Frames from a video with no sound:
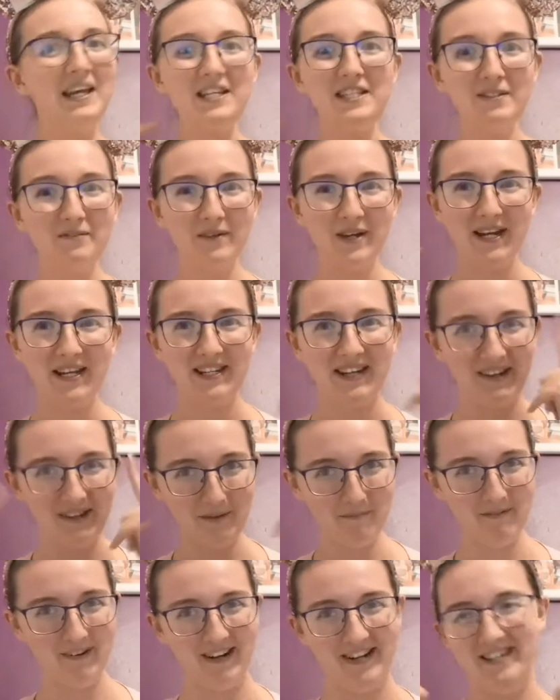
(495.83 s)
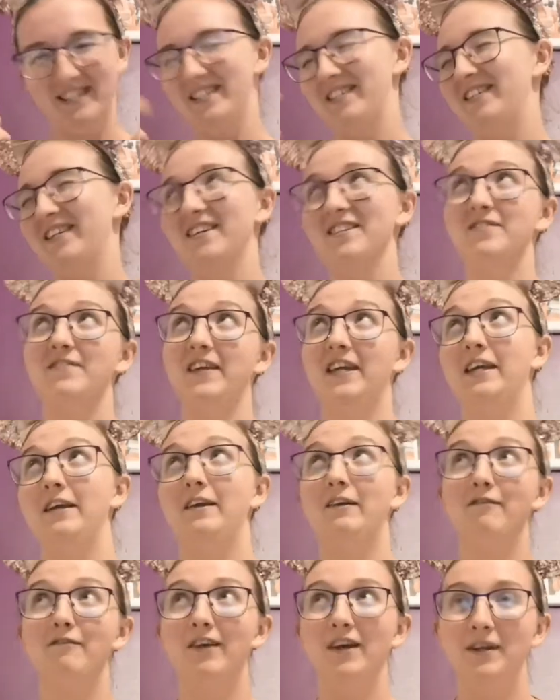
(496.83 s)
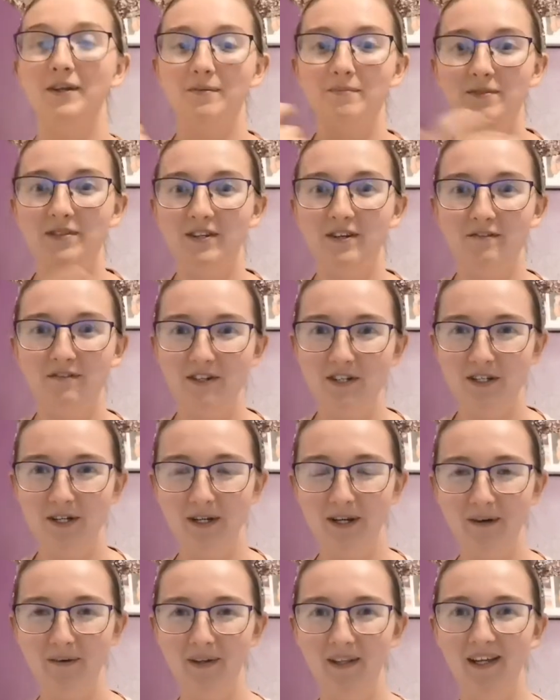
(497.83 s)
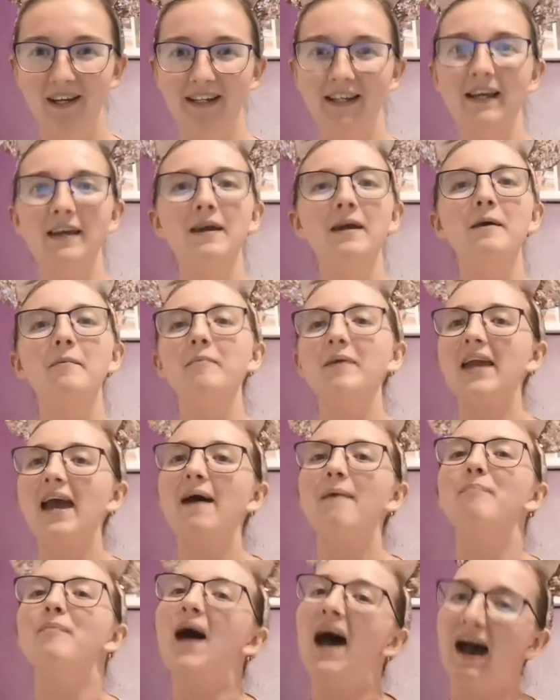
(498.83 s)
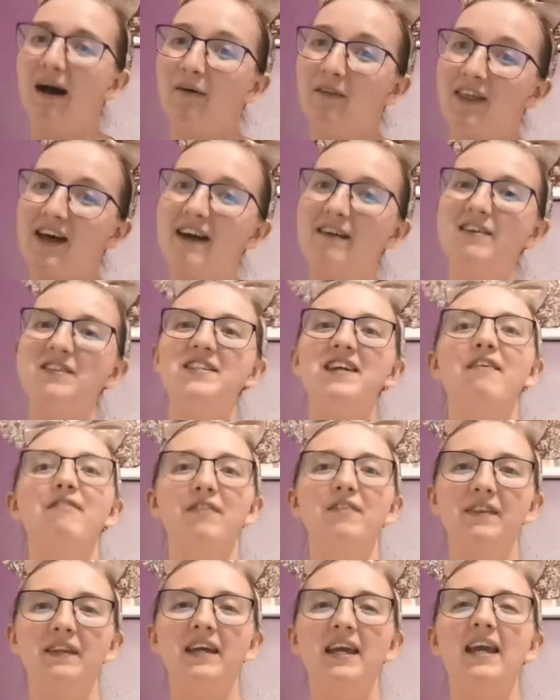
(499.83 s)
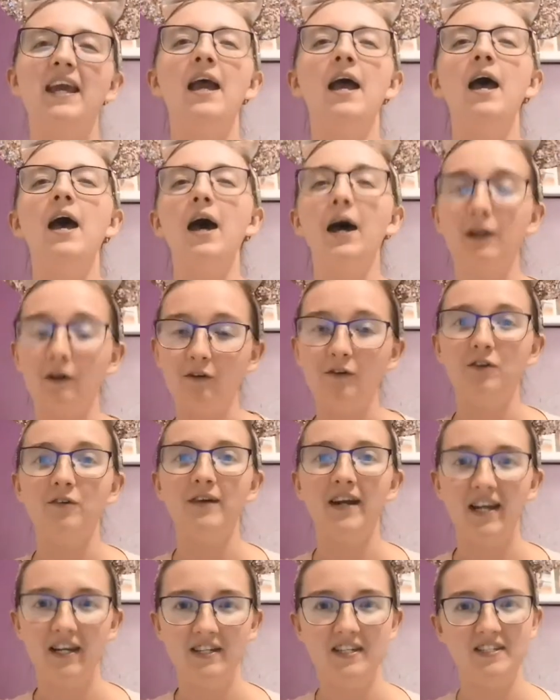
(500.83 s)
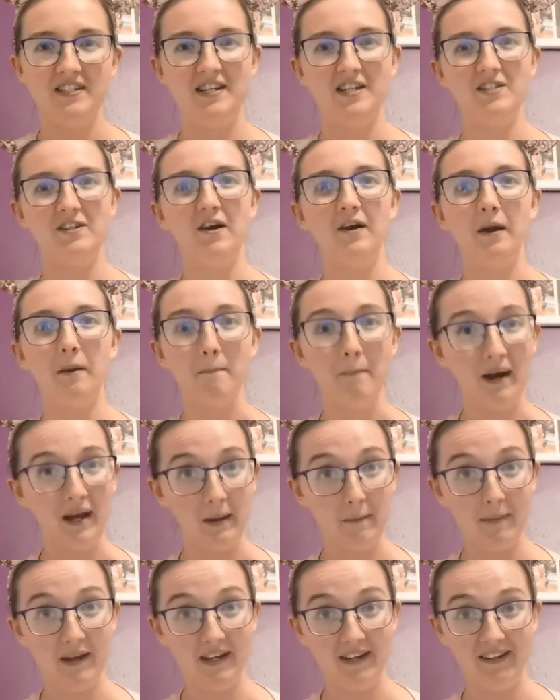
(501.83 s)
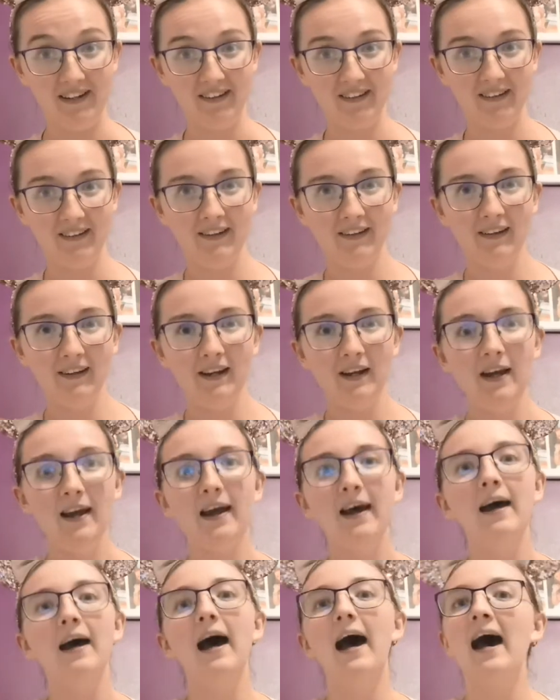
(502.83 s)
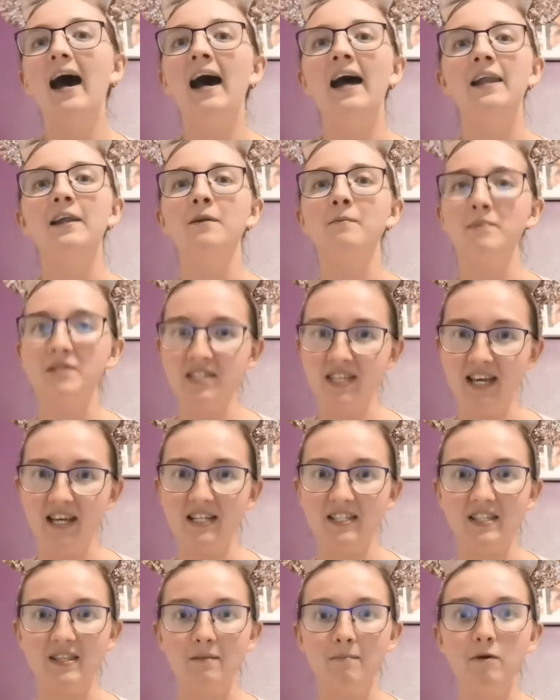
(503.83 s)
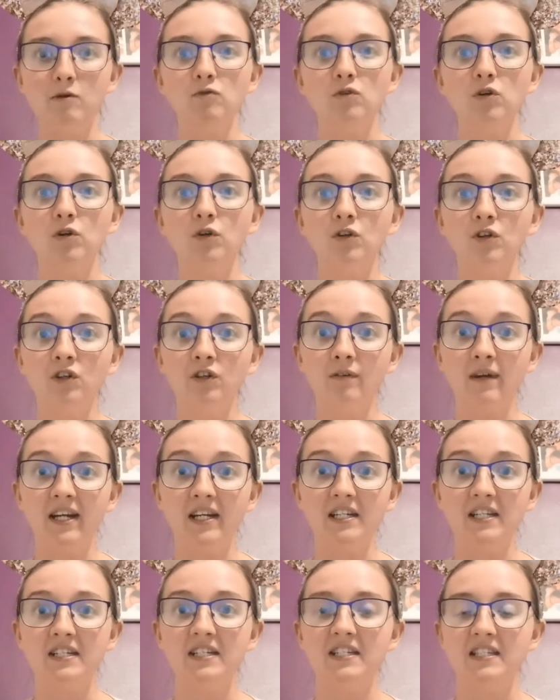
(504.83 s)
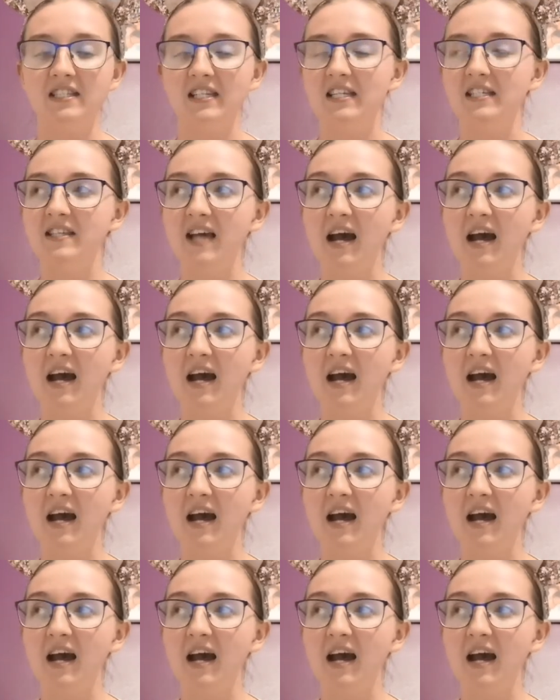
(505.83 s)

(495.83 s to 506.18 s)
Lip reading: It's weird how your brain just starts thinking of random stuff as you go along. But yeah, Out There is definitely an underrated Disney song in my opinion. And number 6, the most underrated Disney